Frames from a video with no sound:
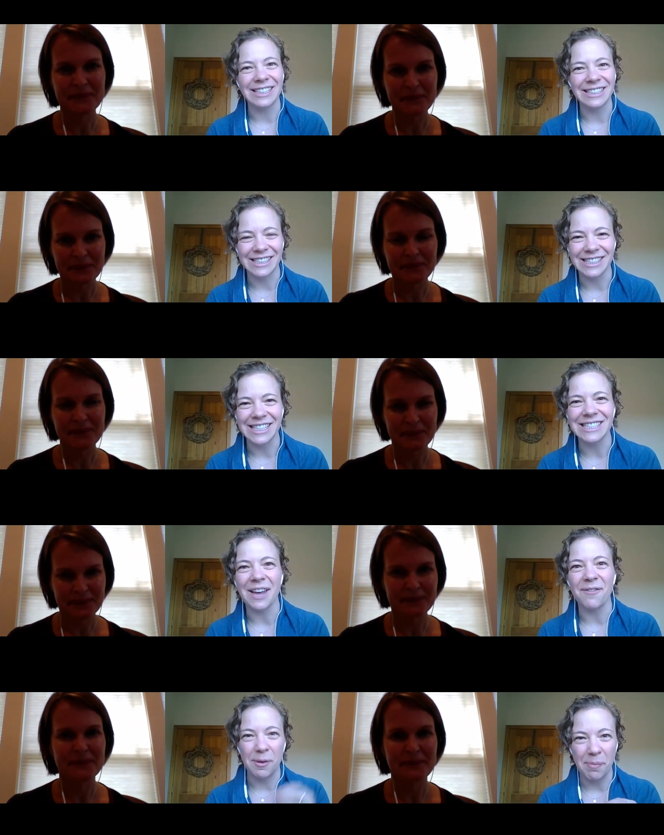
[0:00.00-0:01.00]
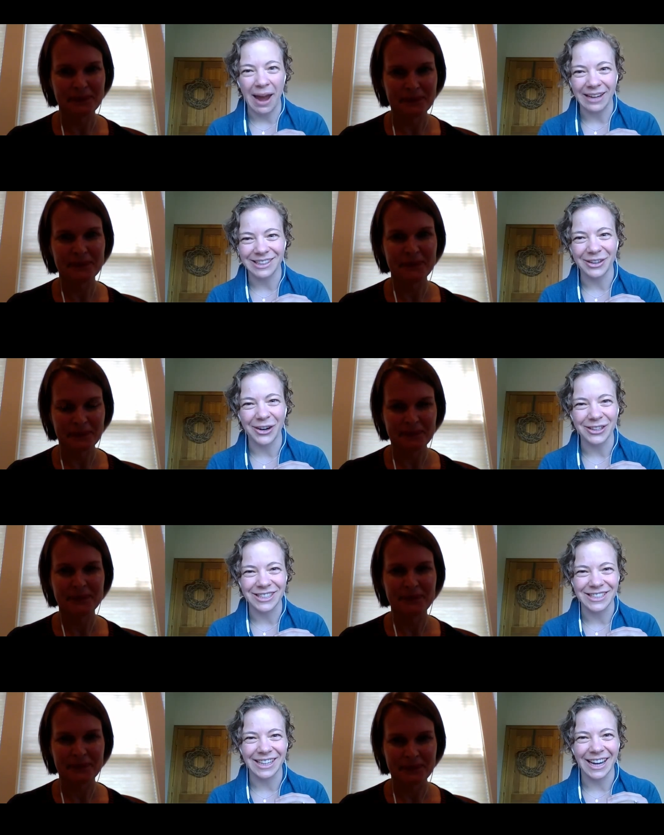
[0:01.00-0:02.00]
Speaker 1: identities have impacted their
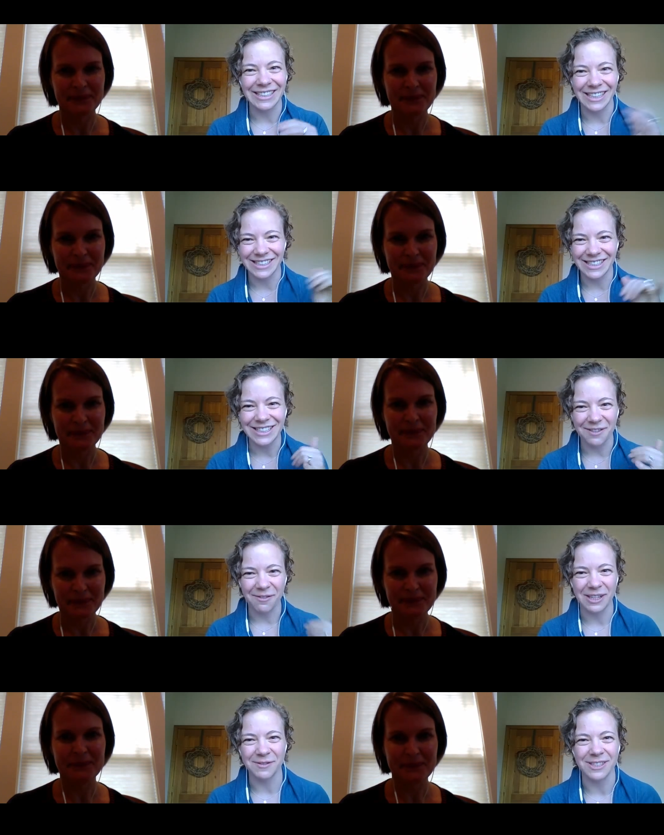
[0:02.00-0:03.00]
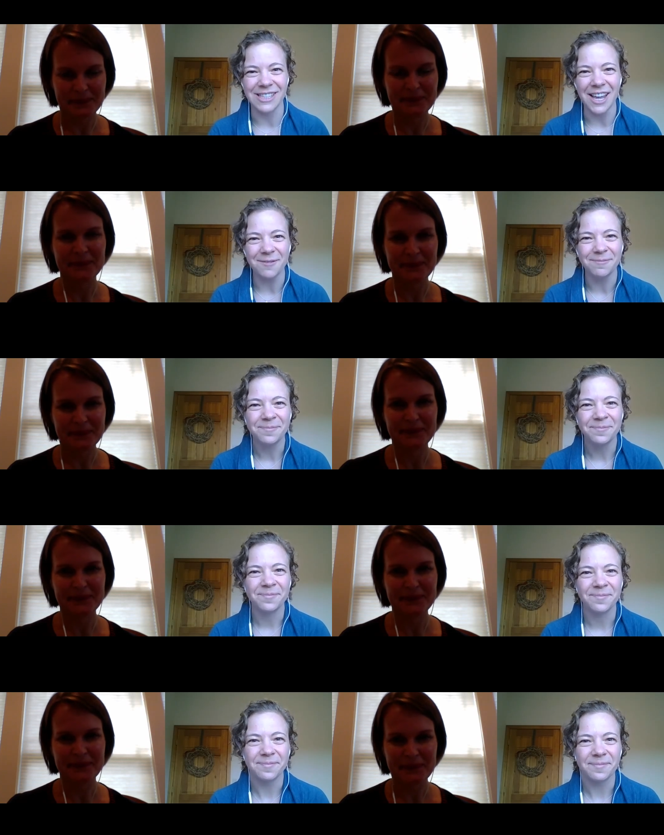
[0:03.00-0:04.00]
artistic identities, and vice versa?
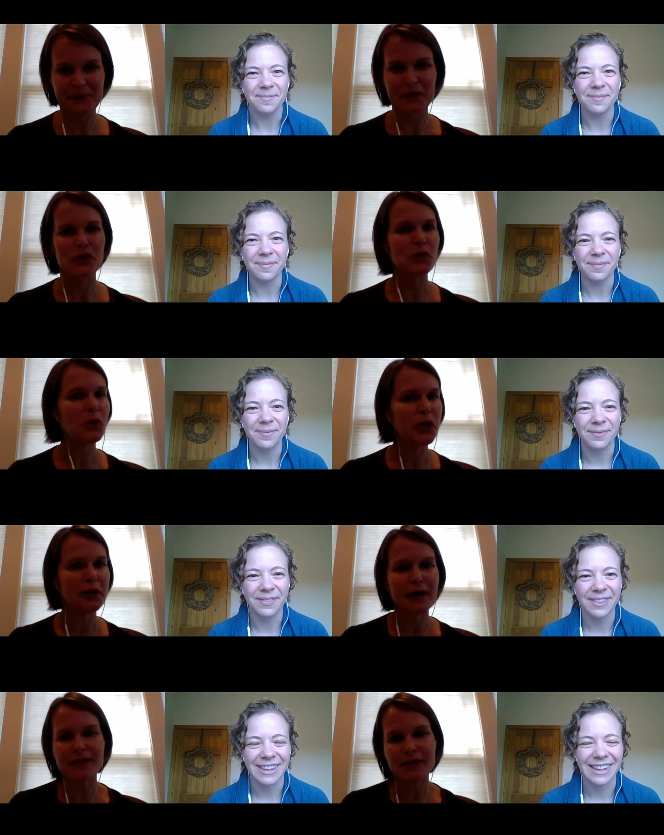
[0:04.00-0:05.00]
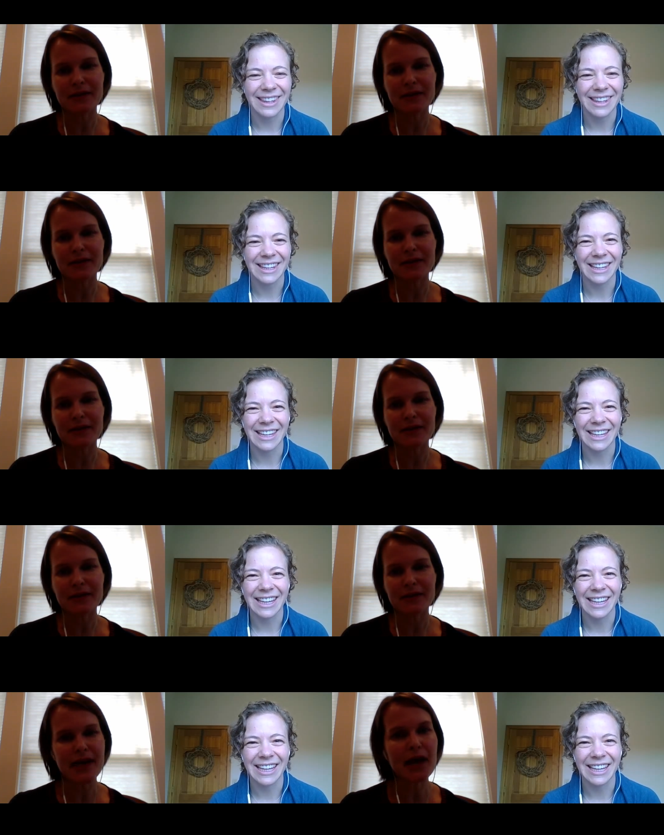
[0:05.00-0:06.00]
For sure, that's
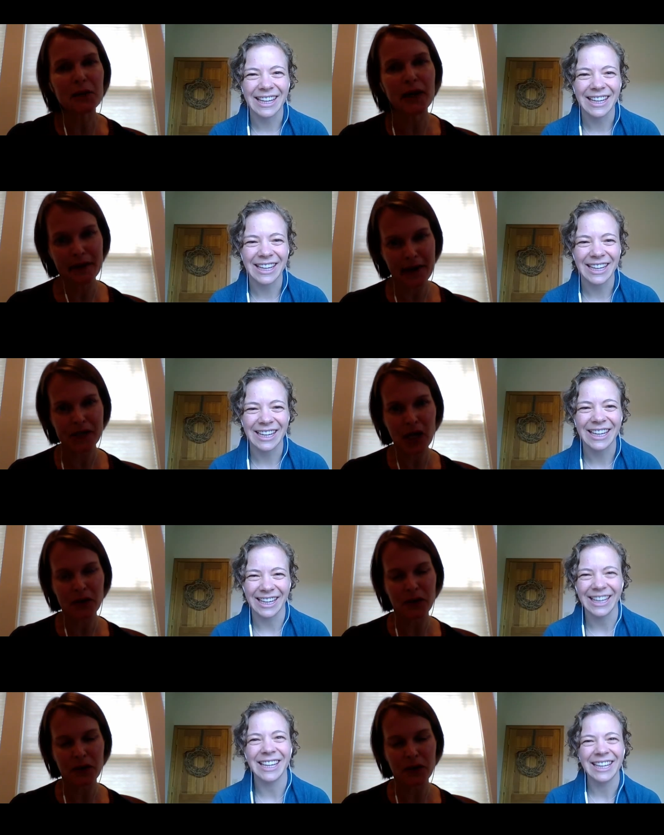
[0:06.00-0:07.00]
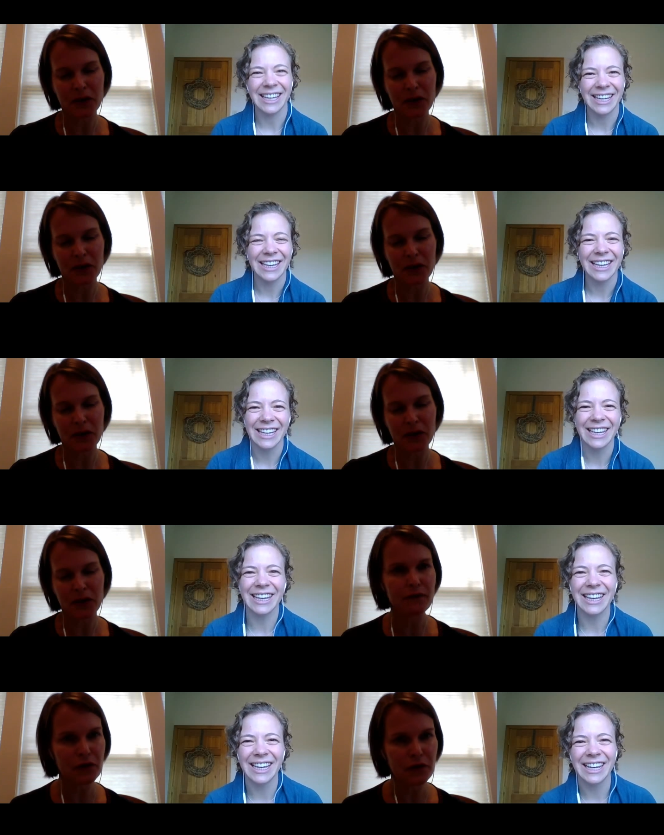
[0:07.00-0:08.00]
exactly what I talked with them about. So I
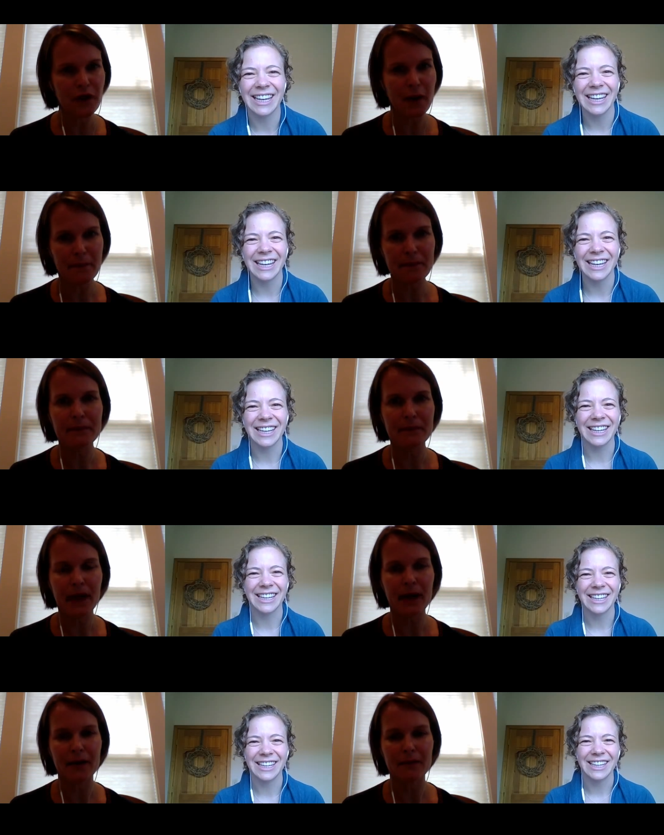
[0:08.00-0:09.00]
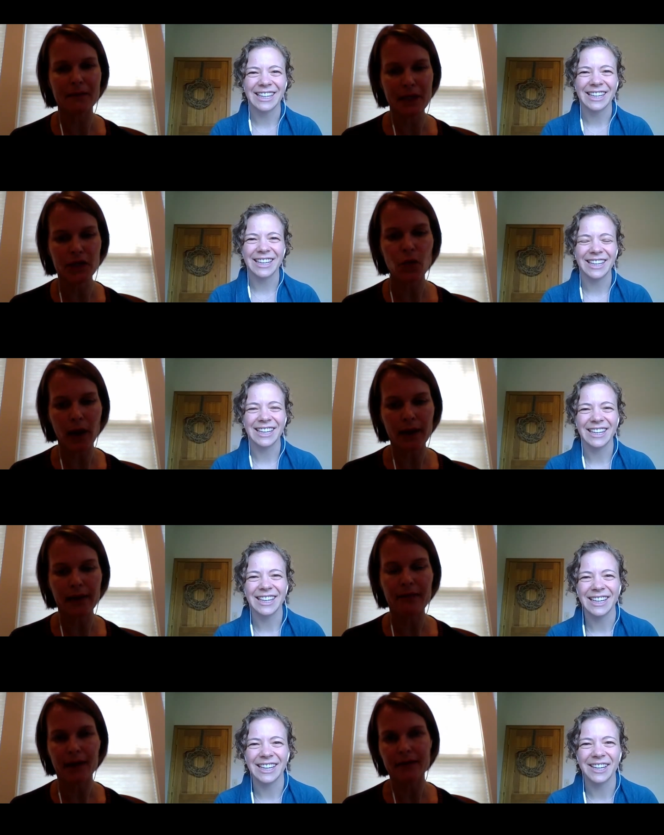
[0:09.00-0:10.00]
have I interviewed them um, each one,
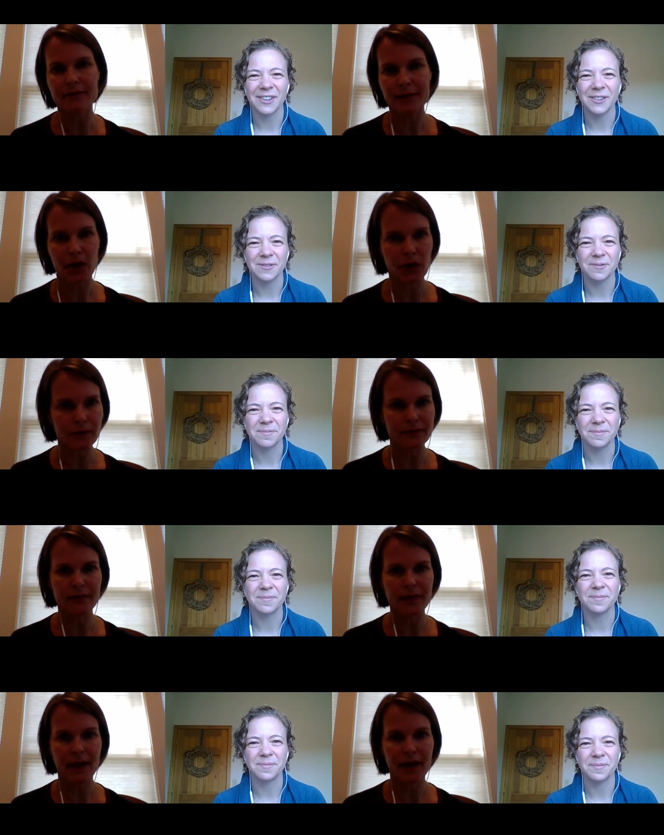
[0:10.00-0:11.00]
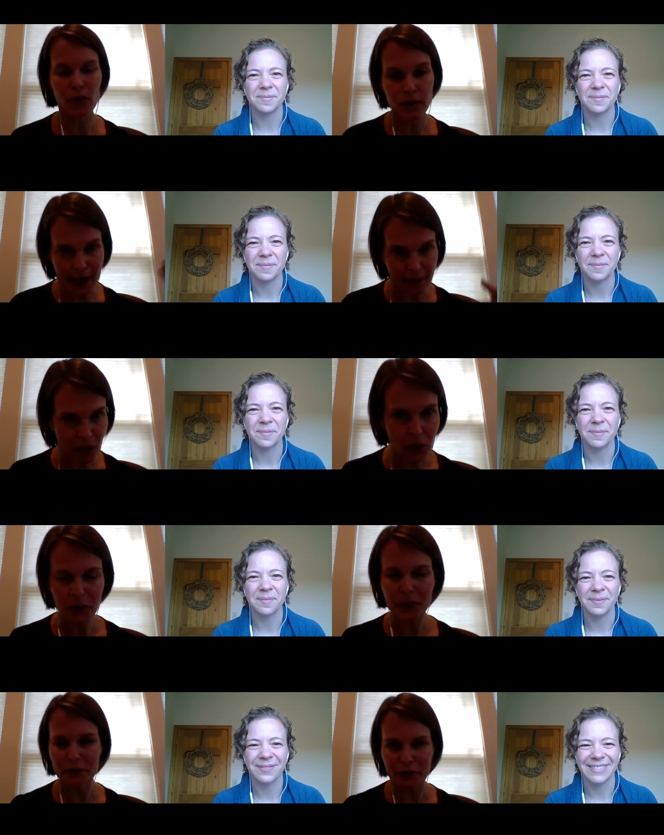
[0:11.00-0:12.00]
and then you know uh, wrote down the
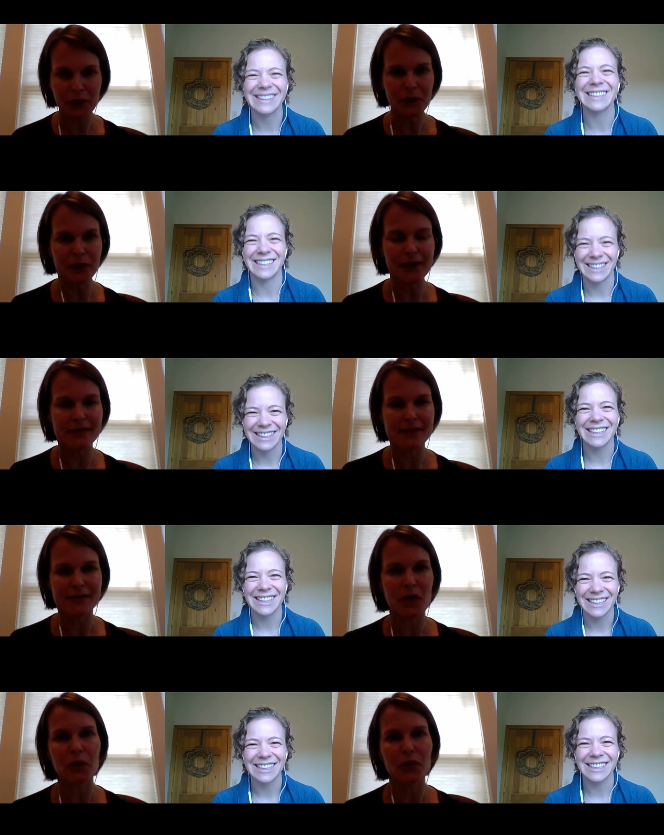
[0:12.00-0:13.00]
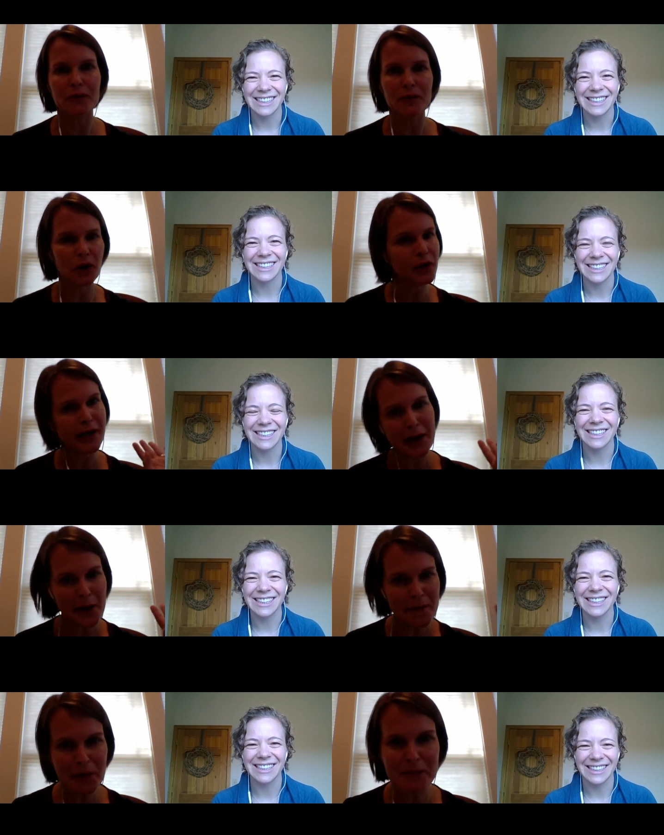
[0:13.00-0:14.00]
whole interview and it's you know you can look at it on my
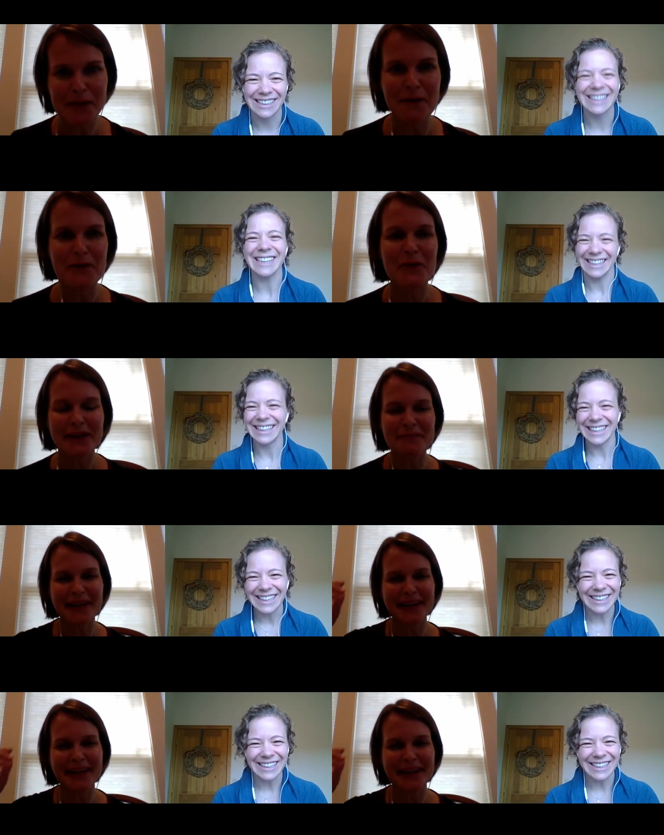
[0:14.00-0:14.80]
website if you want but